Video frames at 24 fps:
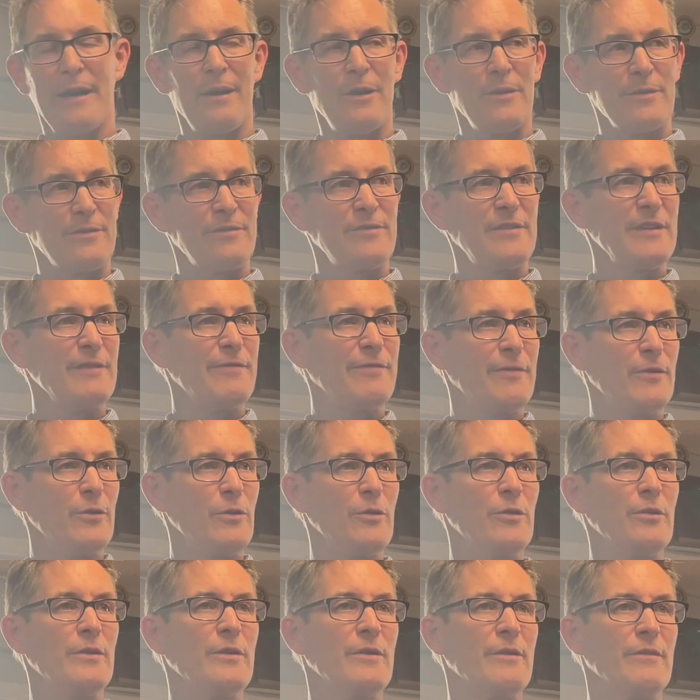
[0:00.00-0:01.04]

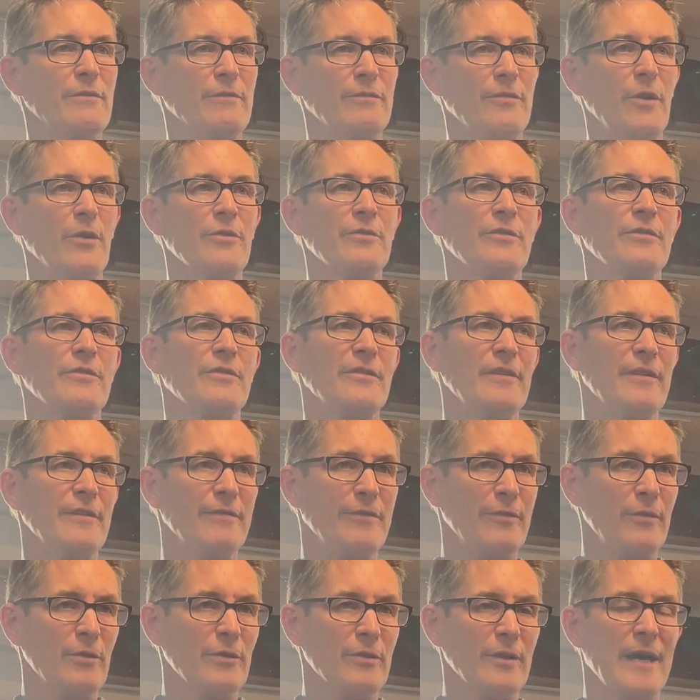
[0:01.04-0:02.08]
Seafood, frozen
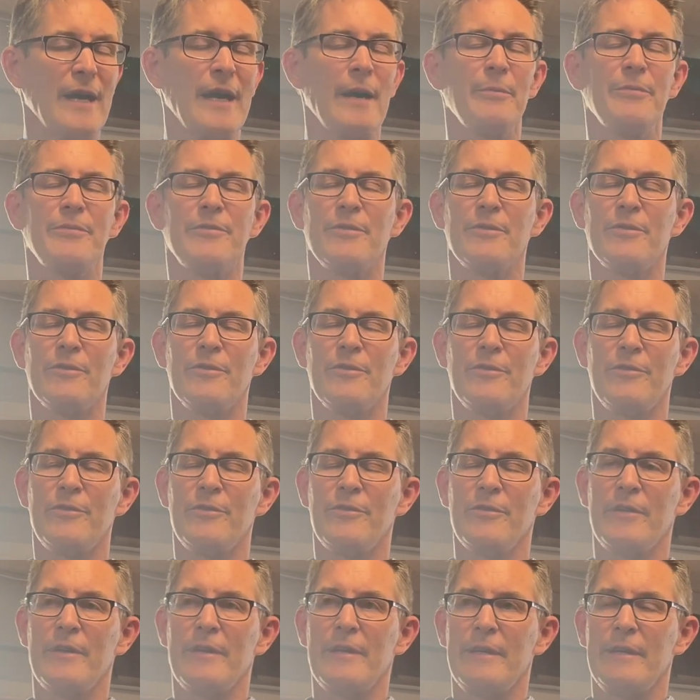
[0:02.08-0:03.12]
seafood, lobsters,
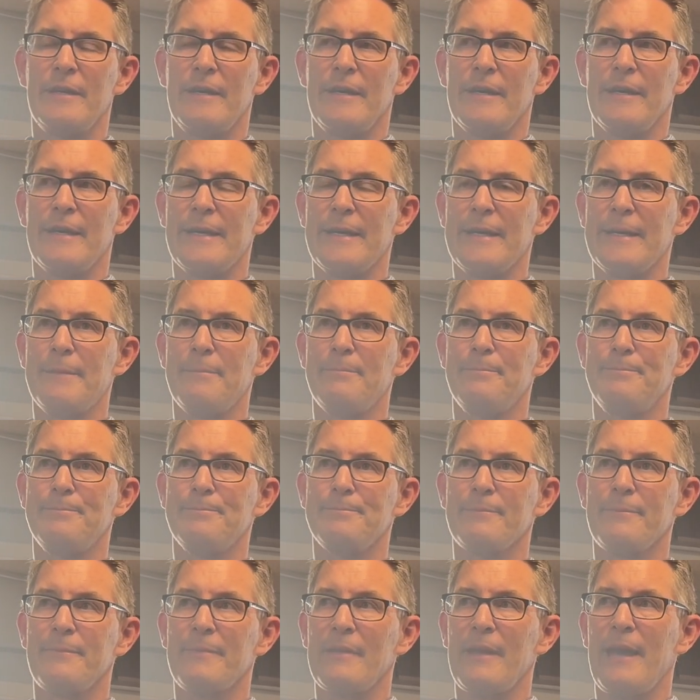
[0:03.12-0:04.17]

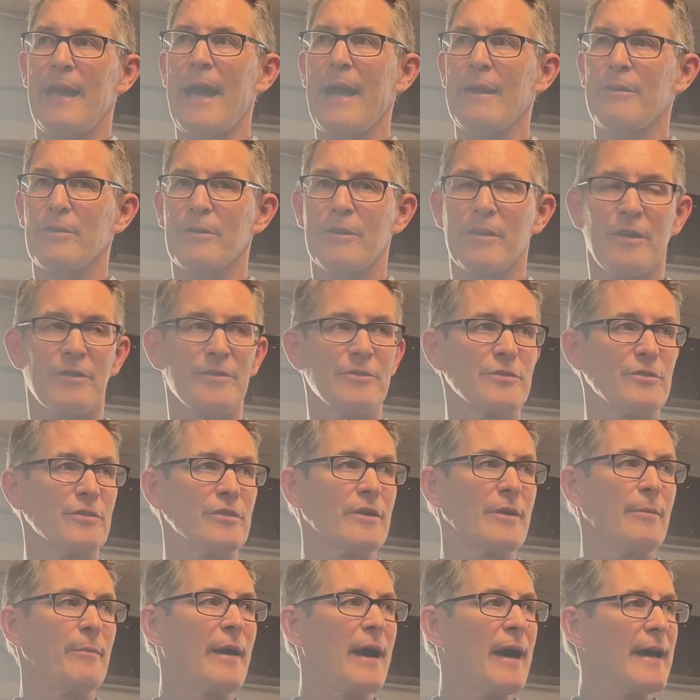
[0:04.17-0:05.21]
agricultural
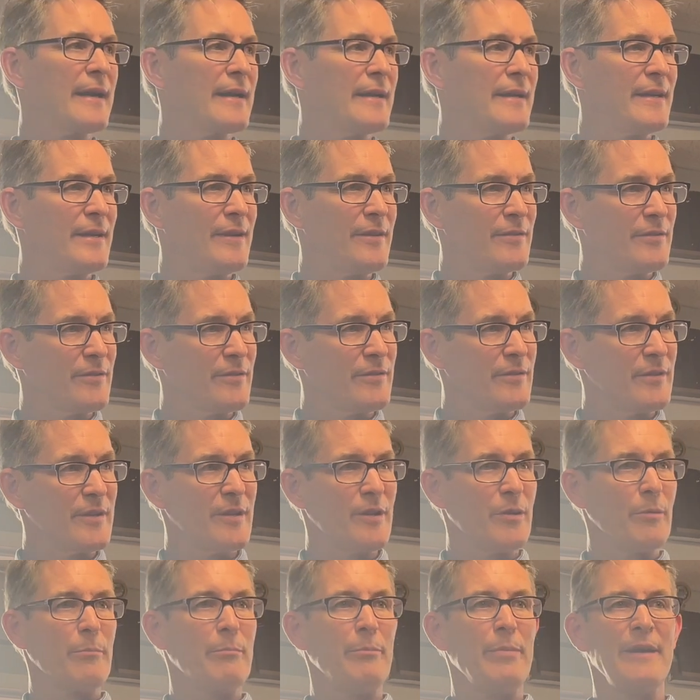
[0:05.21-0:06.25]
commodities,
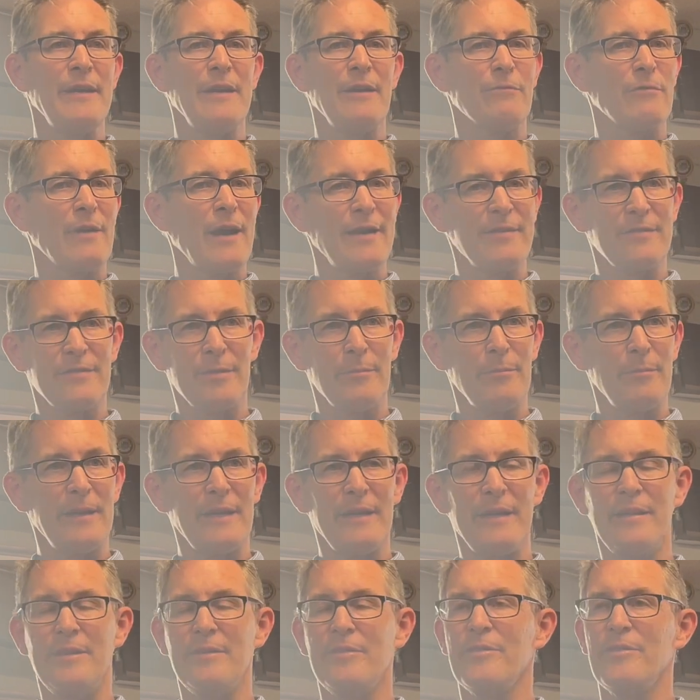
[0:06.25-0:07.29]
rice and
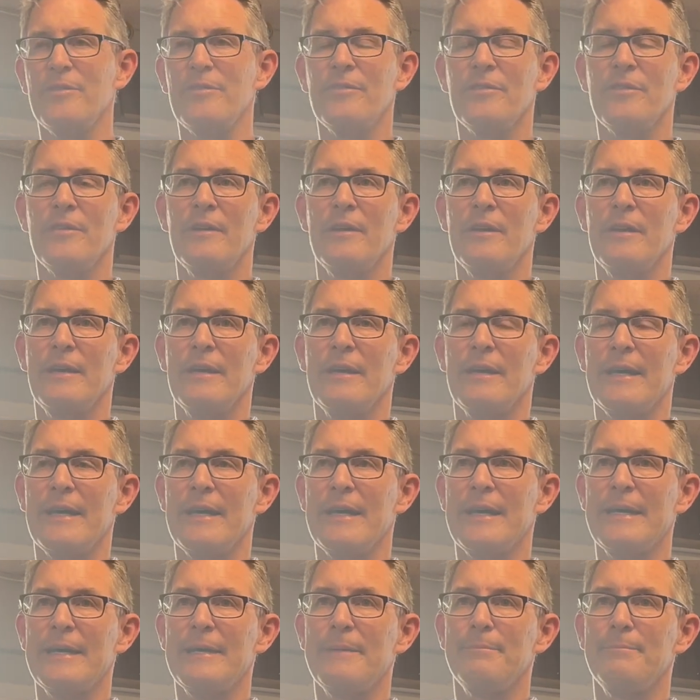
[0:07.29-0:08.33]
beans,
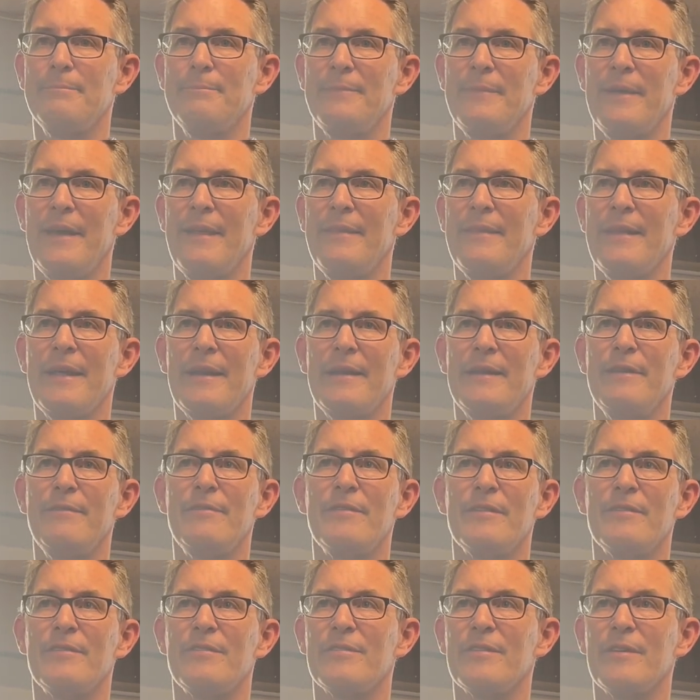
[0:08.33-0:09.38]
and then
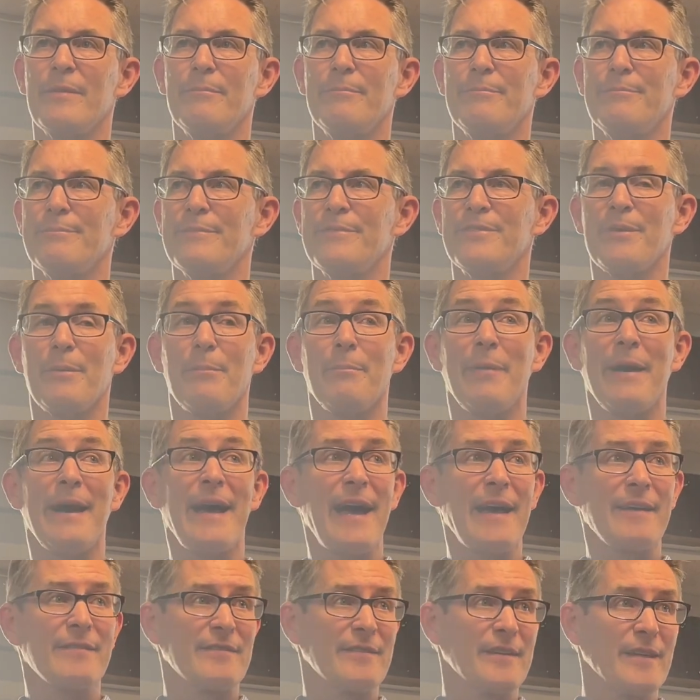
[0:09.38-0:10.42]
even some
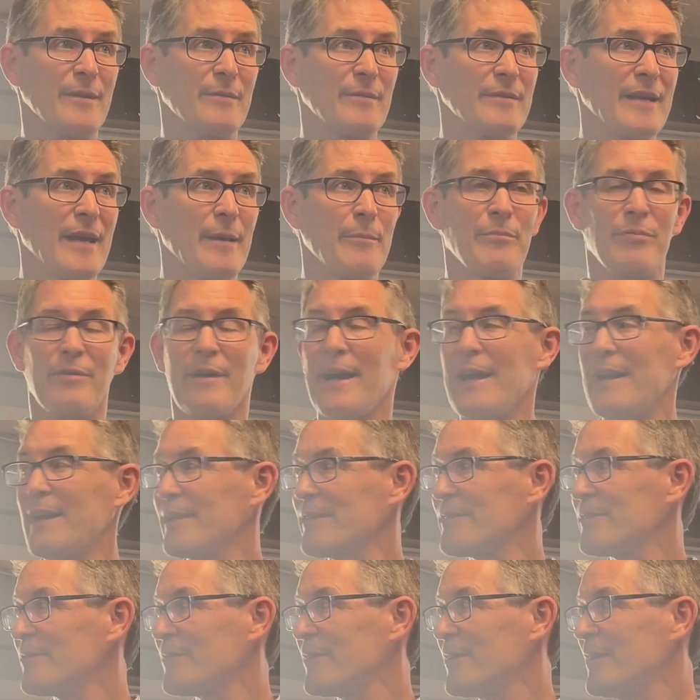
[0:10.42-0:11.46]
plastic type
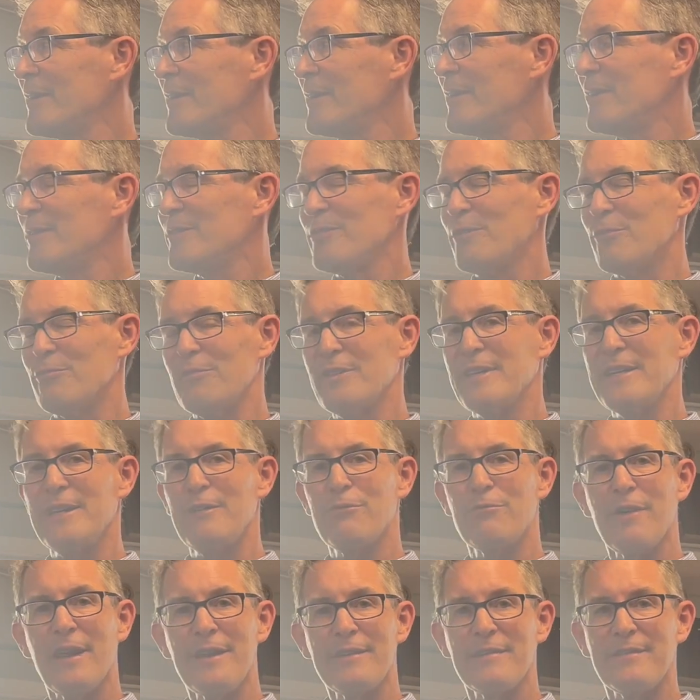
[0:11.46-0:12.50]
products. So it really
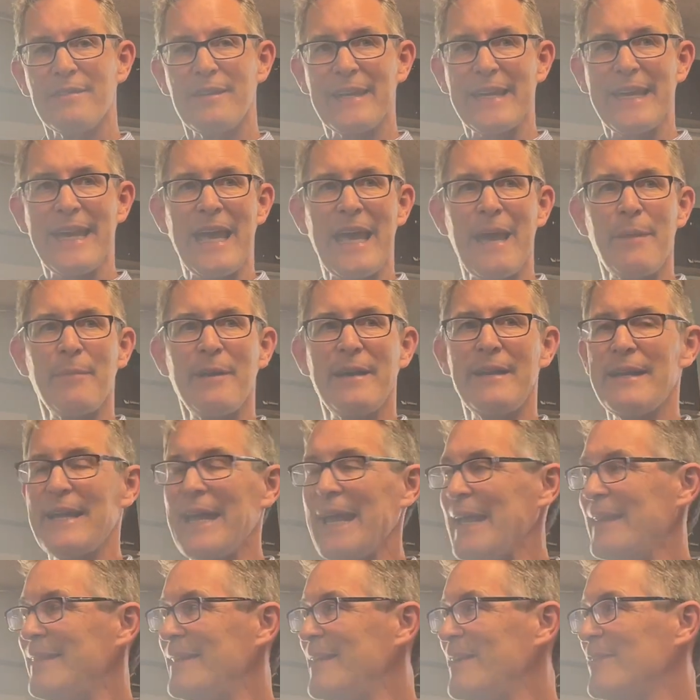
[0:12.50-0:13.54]
runs the gamut,
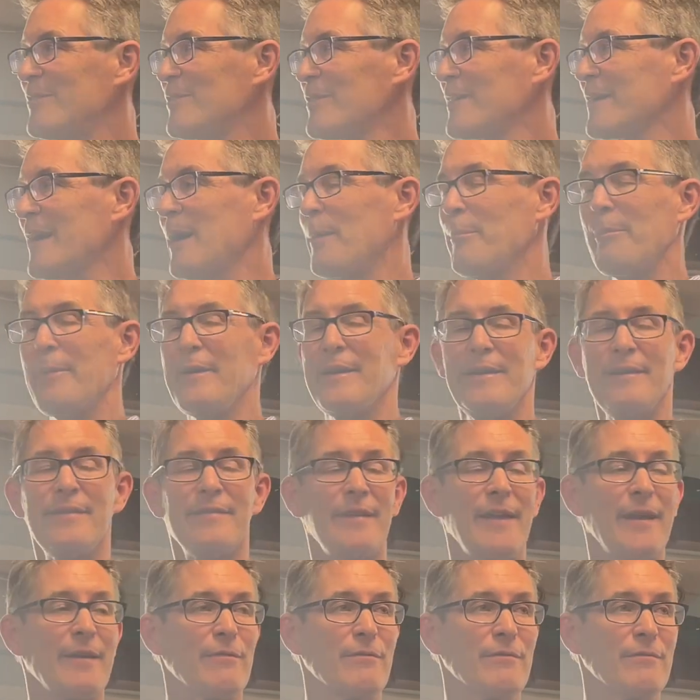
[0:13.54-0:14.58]
and these are companies
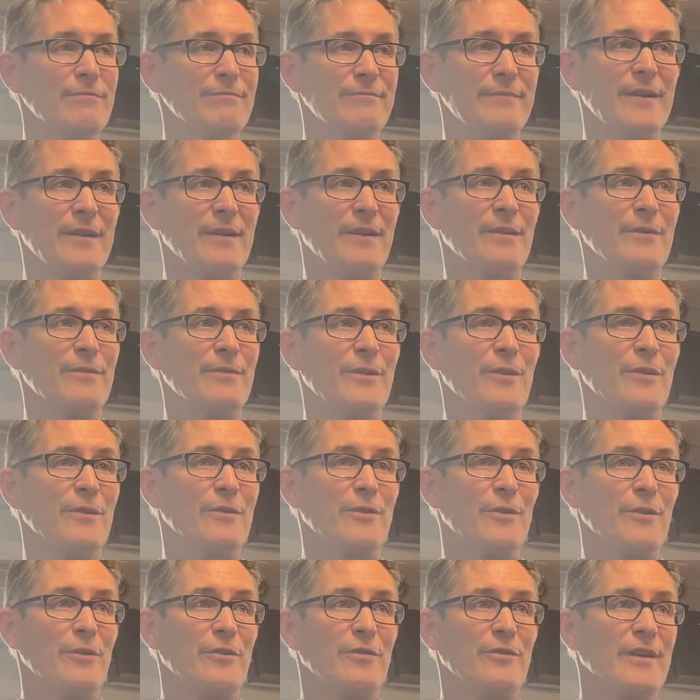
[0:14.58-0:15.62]
that,
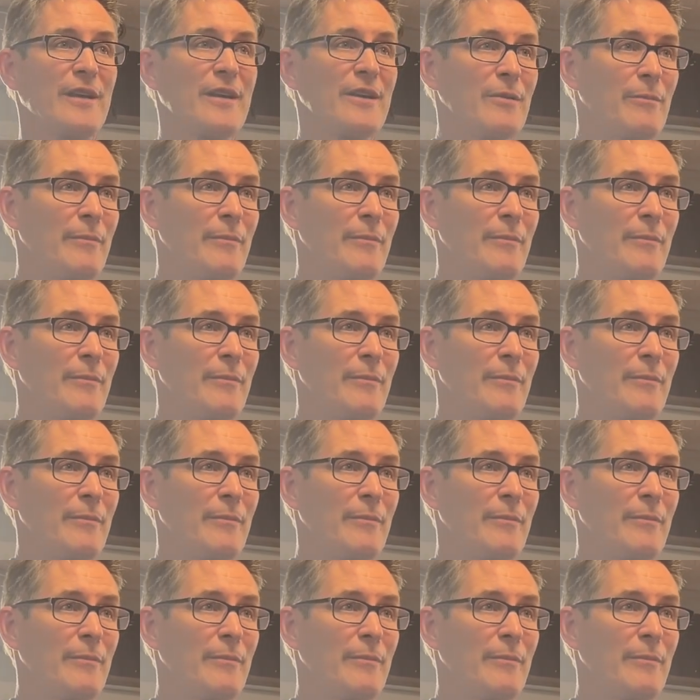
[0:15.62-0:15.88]
they're single